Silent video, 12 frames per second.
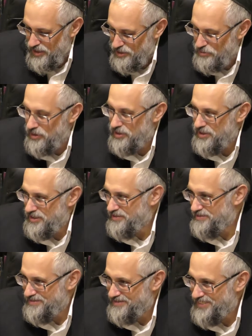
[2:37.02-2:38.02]
drunk
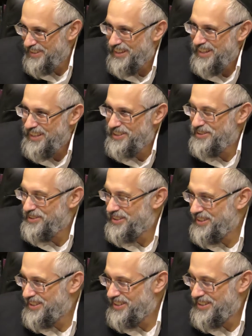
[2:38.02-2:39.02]
into
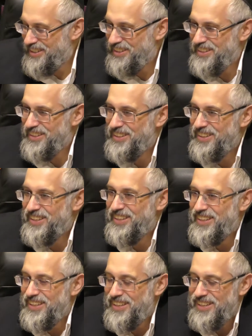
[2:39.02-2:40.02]
the
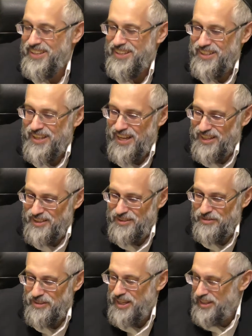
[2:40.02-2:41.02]

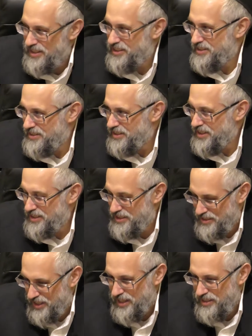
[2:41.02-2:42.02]
attitude that he's
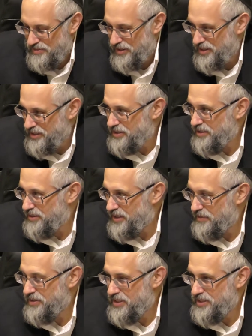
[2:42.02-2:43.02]
satisfied, he's good,
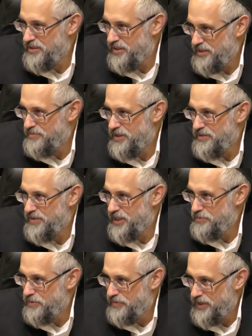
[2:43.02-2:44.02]
everything's good, he
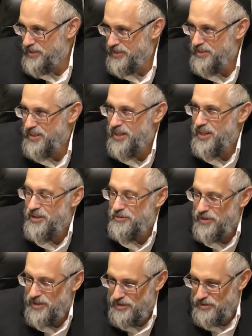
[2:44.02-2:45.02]
feels perfection.
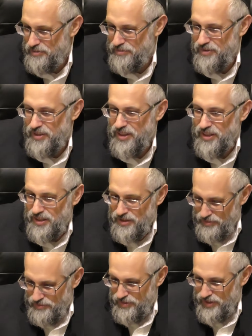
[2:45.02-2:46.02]
When the guf
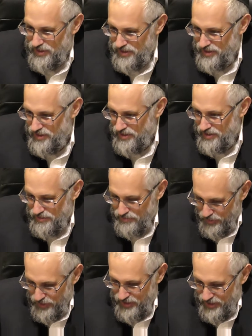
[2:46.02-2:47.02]
feels,
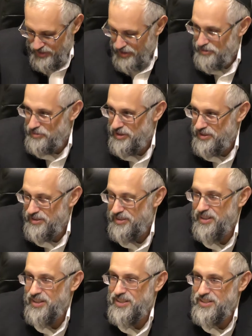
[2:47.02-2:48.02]
for instance, hungry,
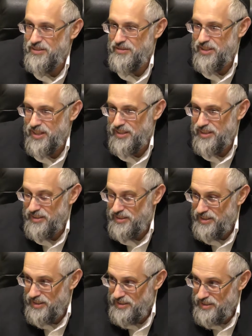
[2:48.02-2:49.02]
so then he
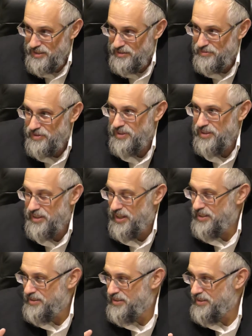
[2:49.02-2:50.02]
doesn't feel that